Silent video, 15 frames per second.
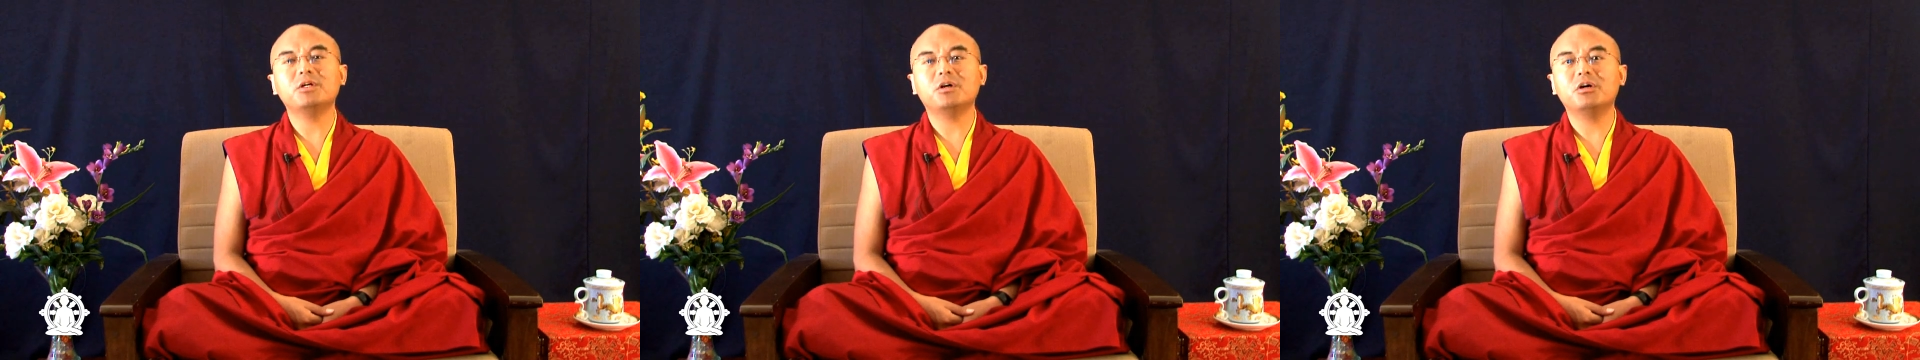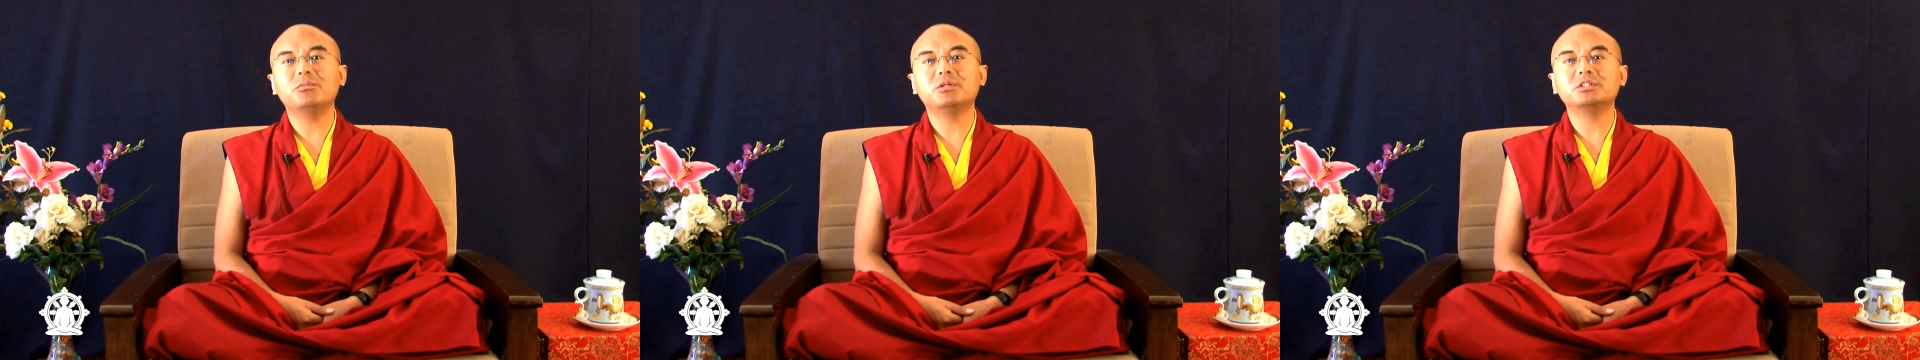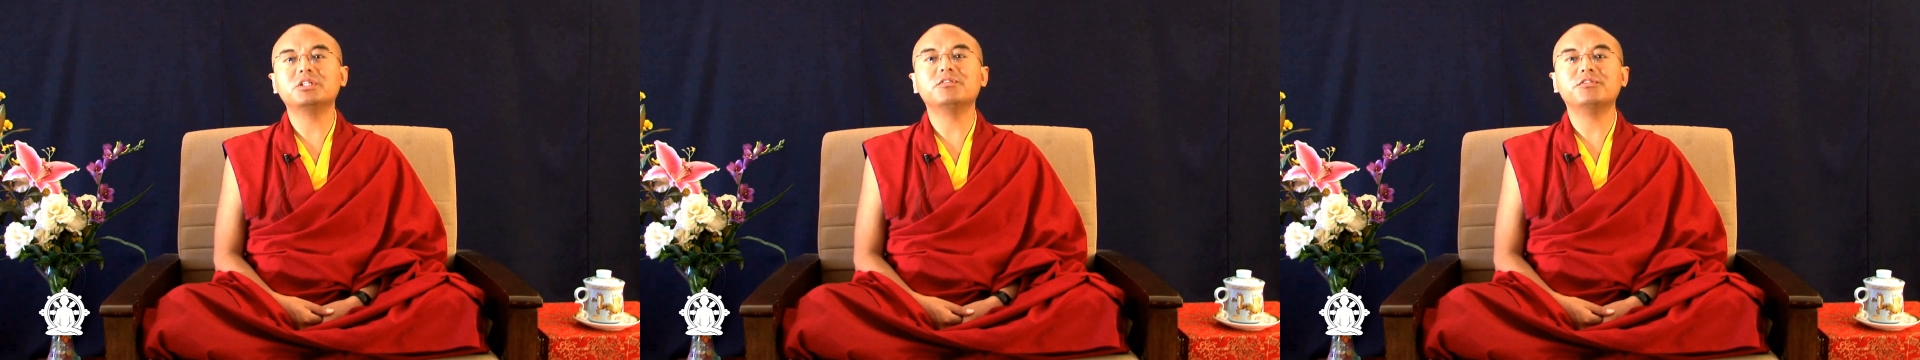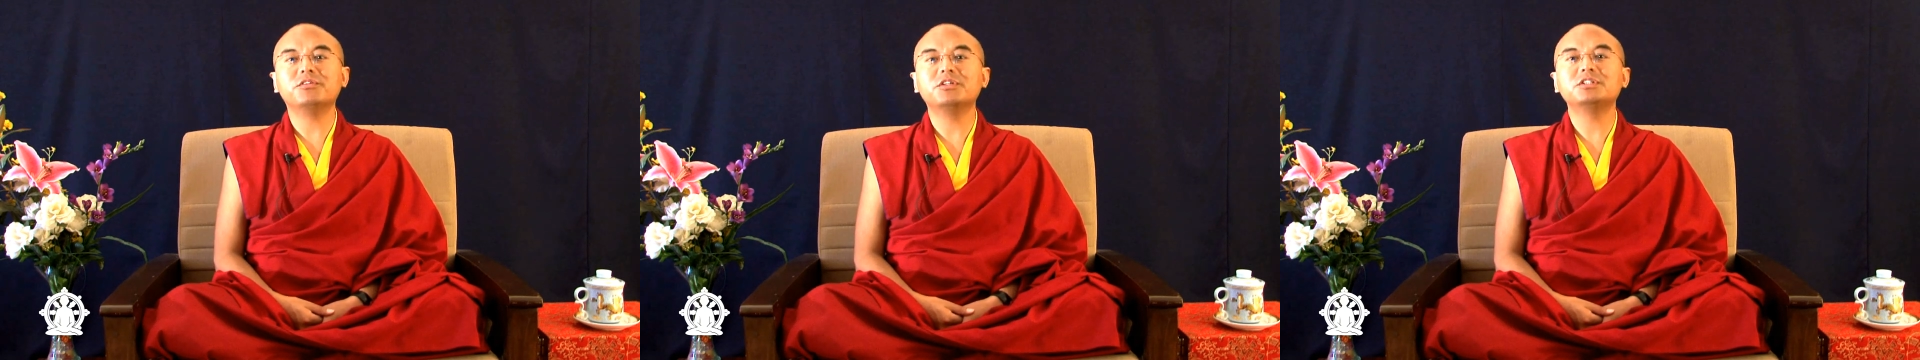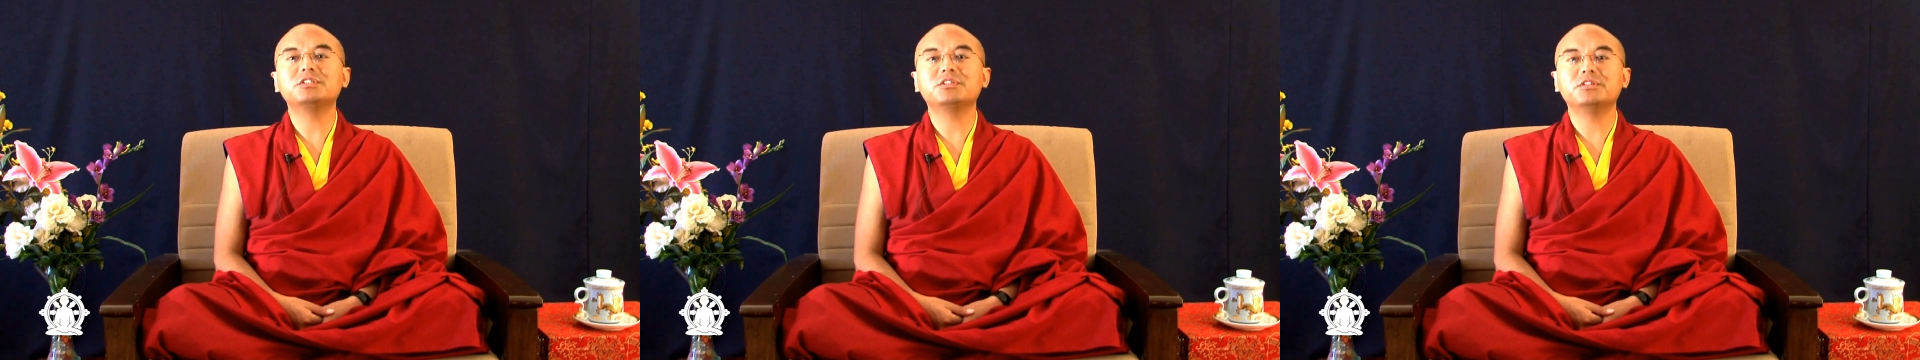almost the
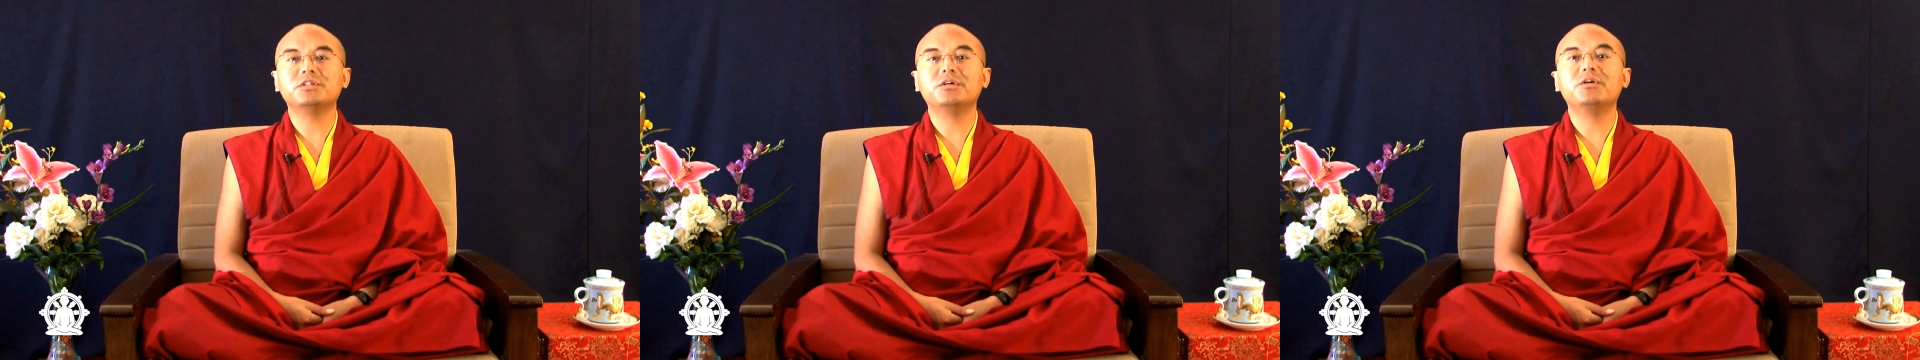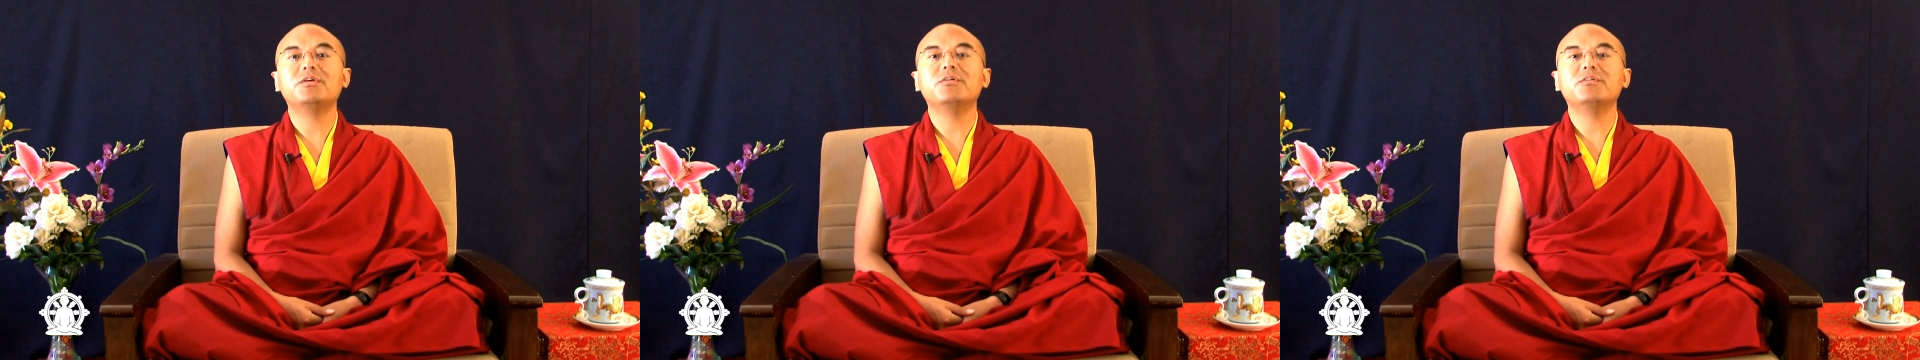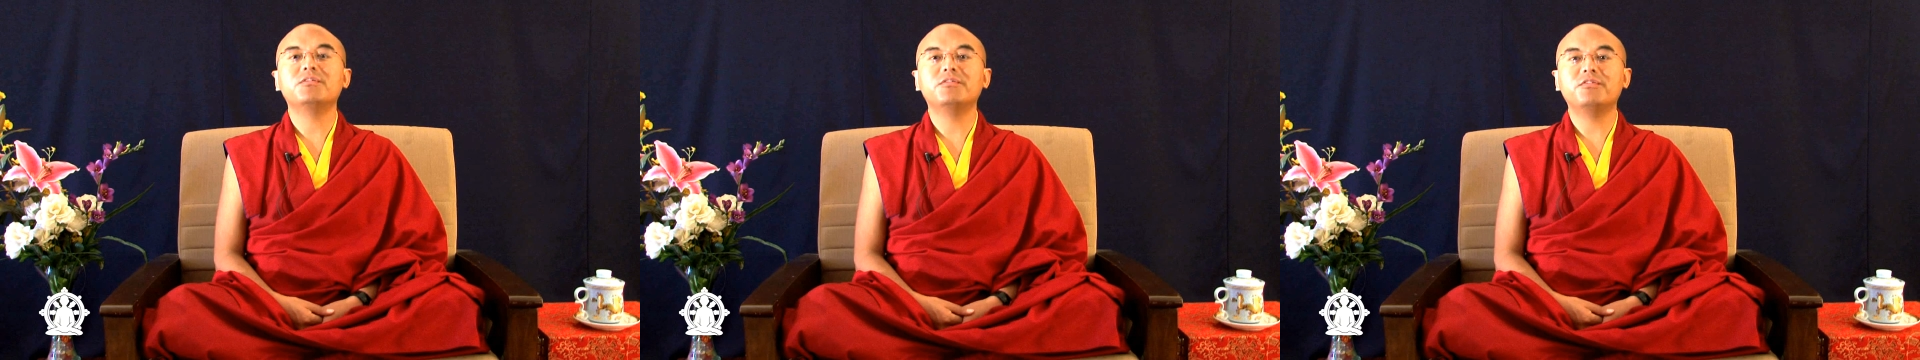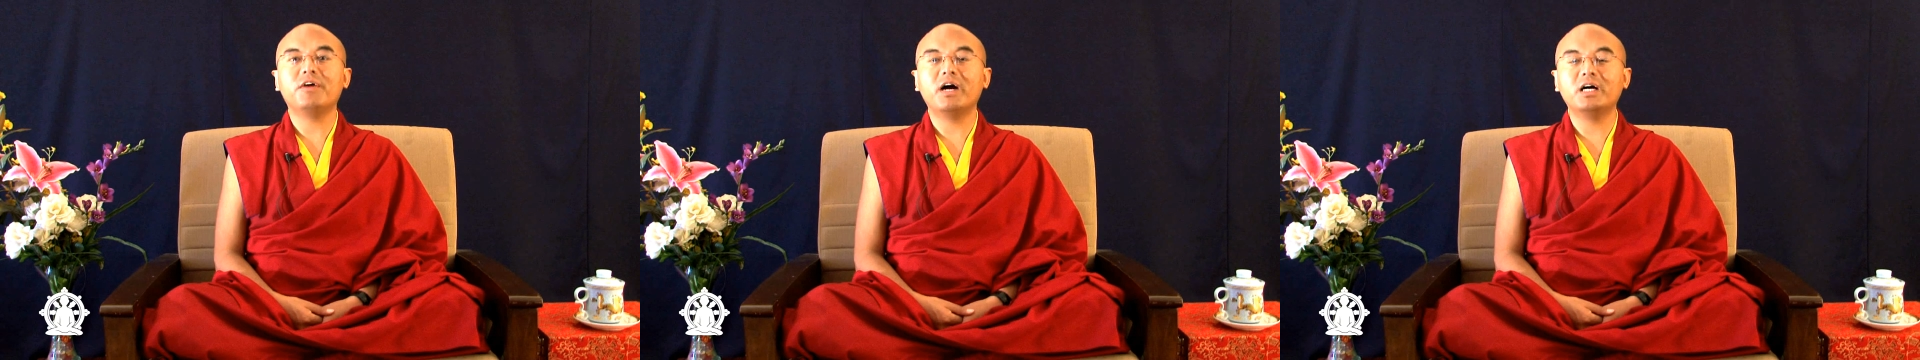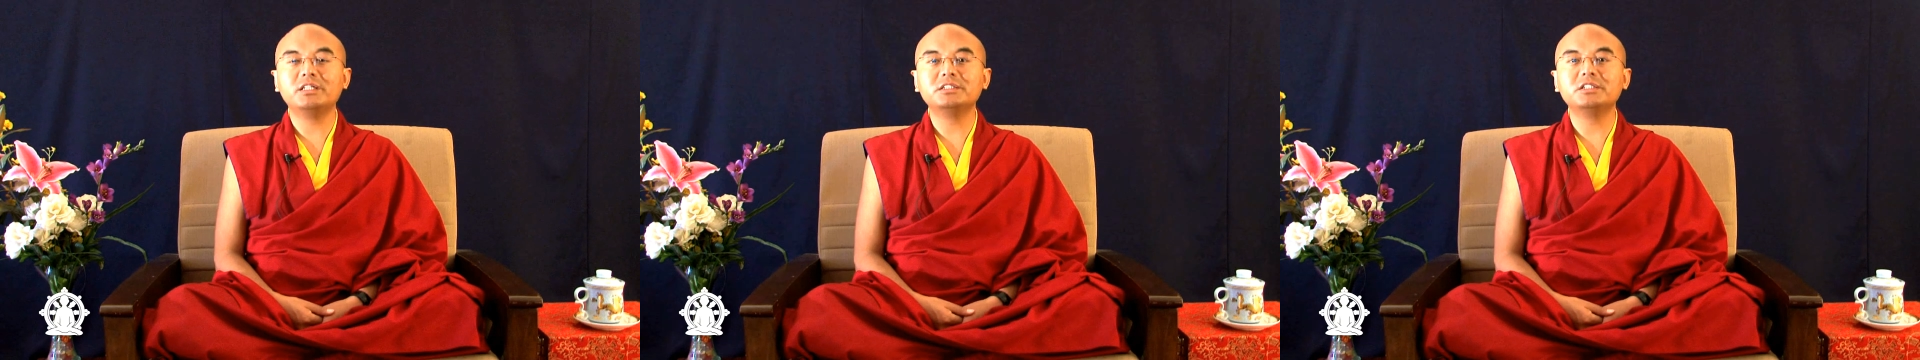first
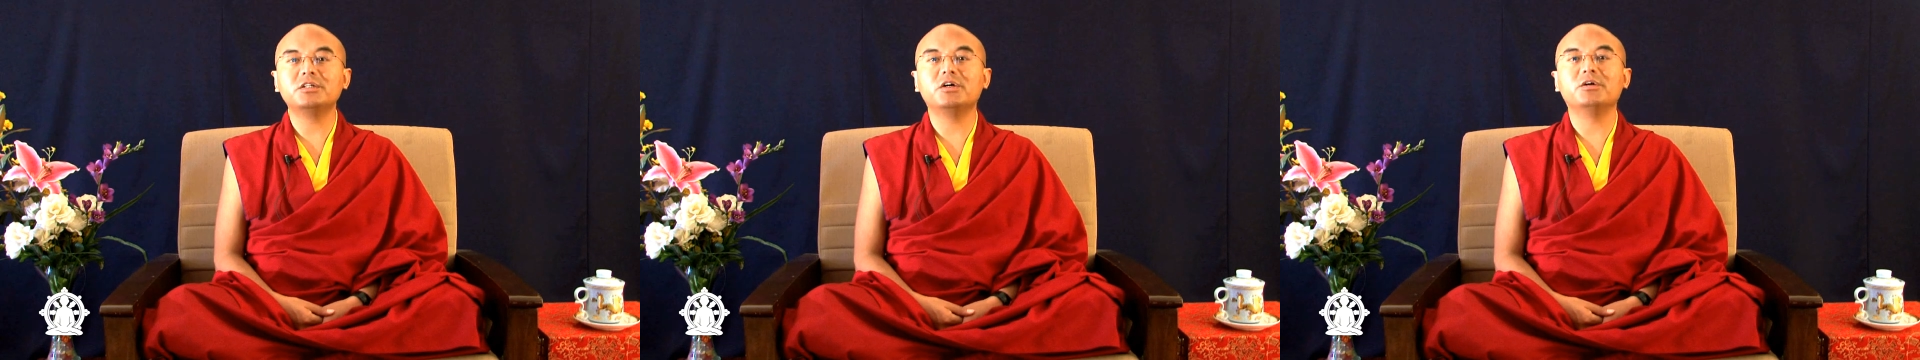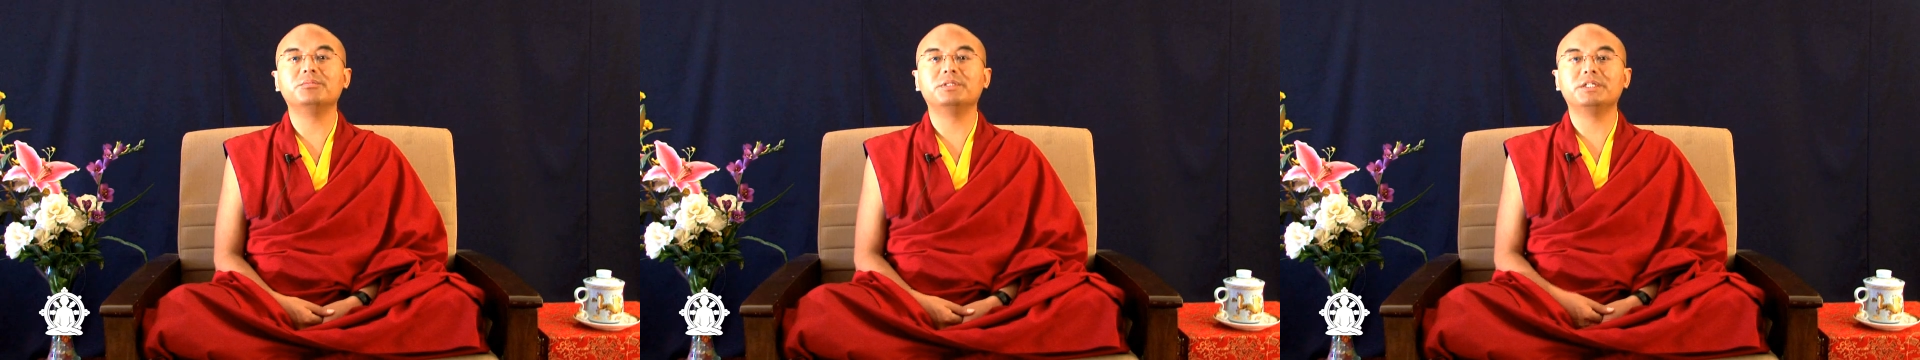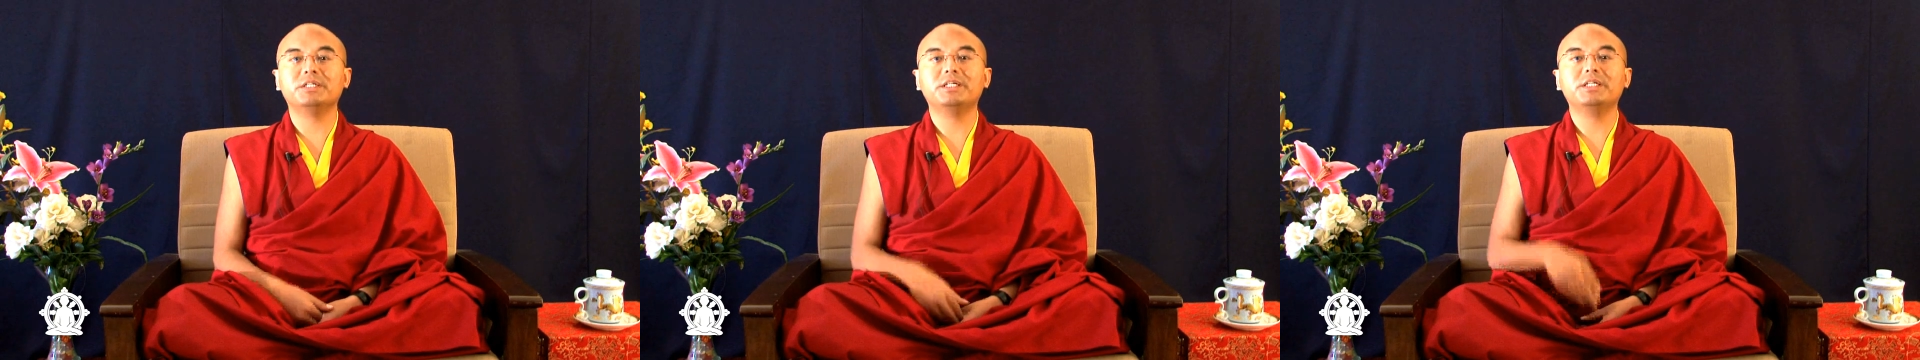founder of the